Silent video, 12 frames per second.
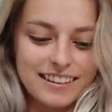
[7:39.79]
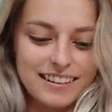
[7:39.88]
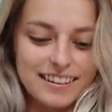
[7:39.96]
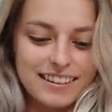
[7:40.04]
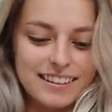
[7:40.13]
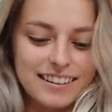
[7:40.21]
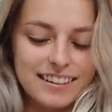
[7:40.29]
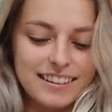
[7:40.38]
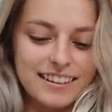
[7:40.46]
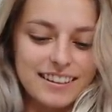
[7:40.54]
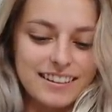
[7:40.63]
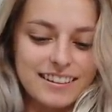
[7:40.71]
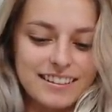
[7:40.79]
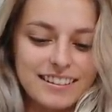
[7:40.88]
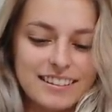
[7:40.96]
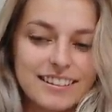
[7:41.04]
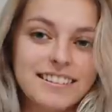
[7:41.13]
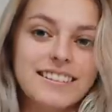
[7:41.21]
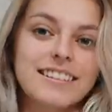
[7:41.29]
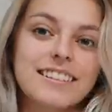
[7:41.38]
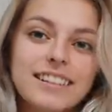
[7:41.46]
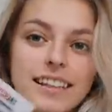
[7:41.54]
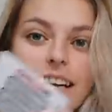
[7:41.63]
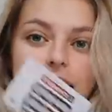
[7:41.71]
so trashy. that I
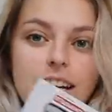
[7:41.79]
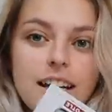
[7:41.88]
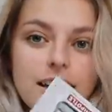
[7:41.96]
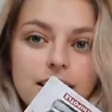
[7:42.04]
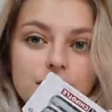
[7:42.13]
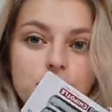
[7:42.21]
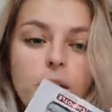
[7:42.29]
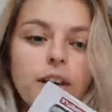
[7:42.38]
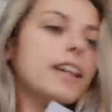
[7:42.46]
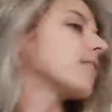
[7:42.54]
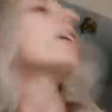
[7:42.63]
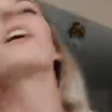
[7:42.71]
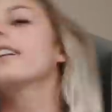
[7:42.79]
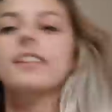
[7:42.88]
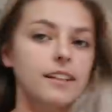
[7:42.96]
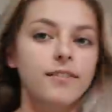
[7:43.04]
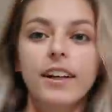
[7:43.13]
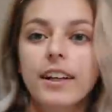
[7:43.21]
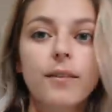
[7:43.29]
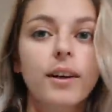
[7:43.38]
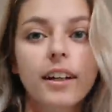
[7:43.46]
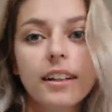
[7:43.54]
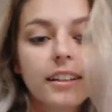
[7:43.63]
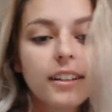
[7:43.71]
brisket. I don't care. Chipotle gift card. If
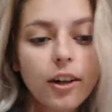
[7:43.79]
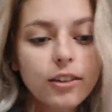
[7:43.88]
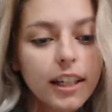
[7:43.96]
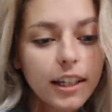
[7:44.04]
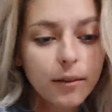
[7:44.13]
anyone knows